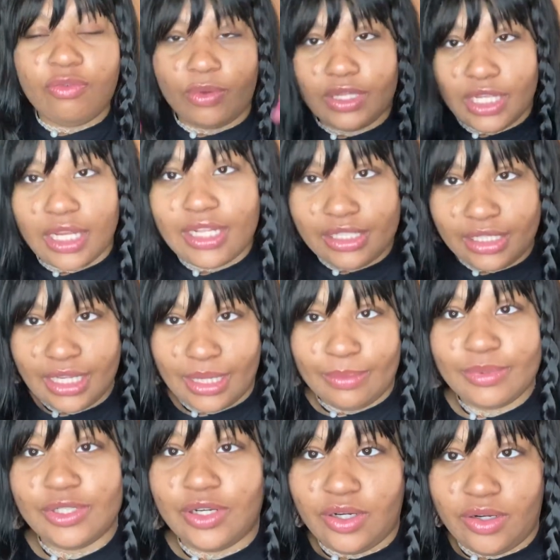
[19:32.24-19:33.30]
with the
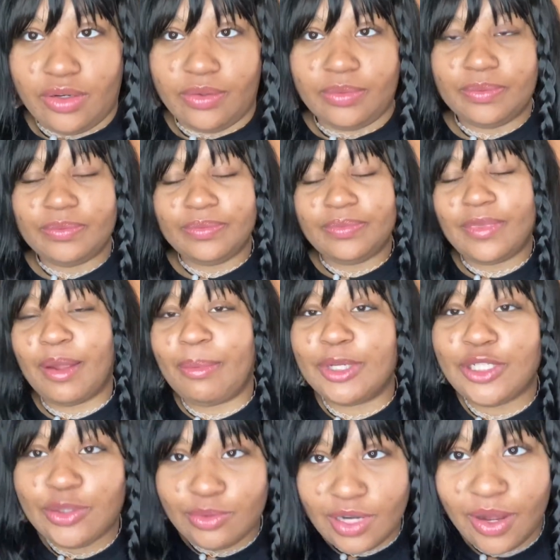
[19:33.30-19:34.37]
clips, girl.
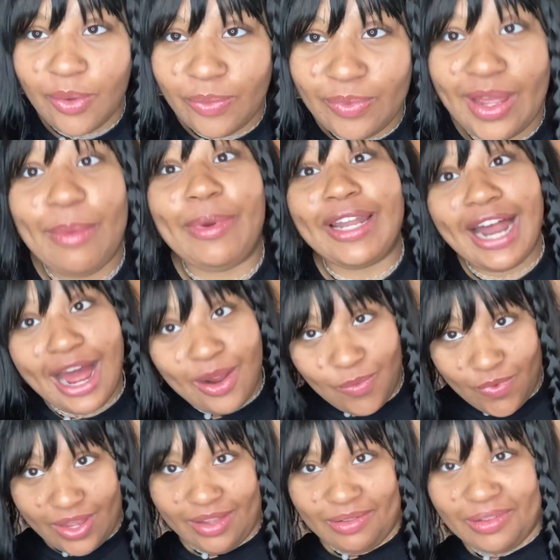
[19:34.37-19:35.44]
But you don't, but I
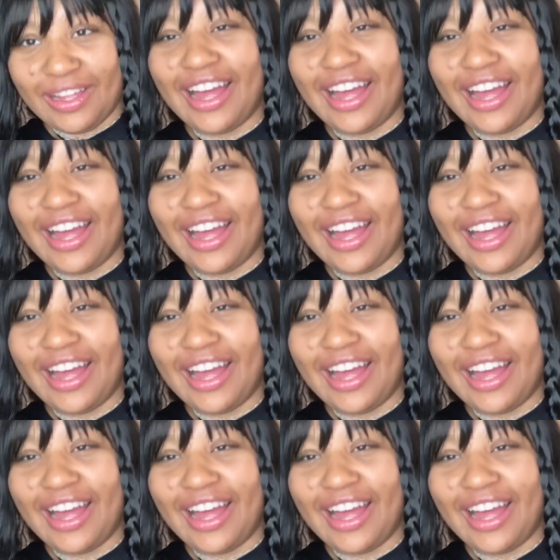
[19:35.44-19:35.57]
will.